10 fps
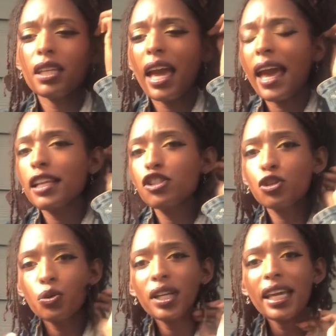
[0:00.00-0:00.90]
and
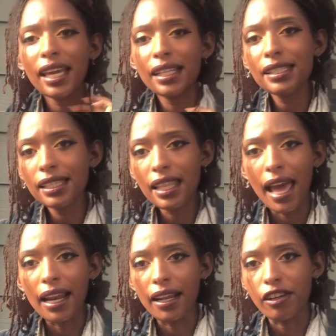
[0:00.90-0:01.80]
tuning into
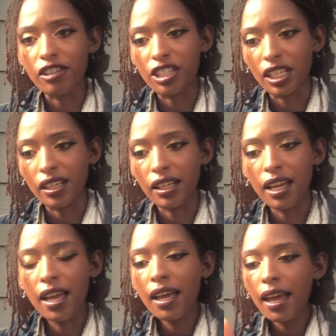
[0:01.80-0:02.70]
that energy,
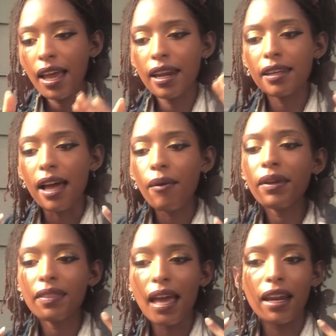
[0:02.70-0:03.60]
and
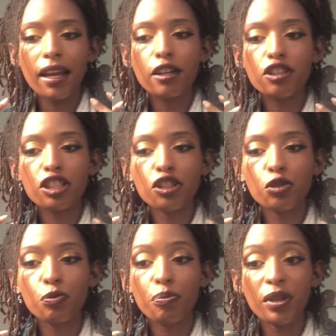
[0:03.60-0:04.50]
allowing that energy
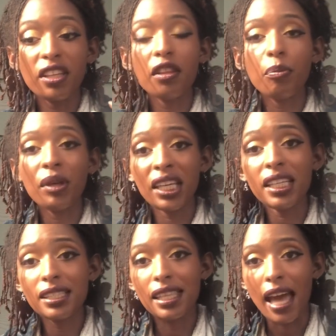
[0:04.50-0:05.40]
to be the
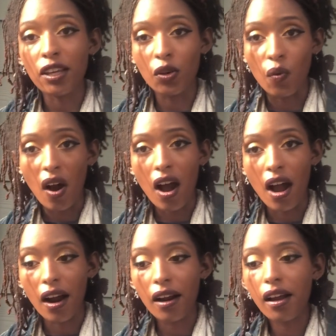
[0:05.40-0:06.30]
peace that you
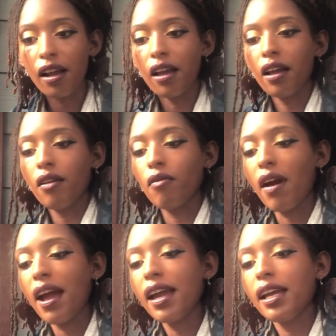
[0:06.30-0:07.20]
are,
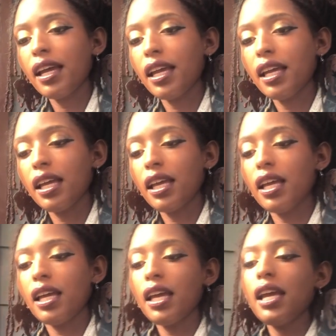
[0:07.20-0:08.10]
right,
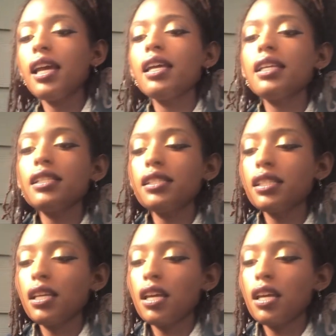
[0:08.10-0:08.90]
is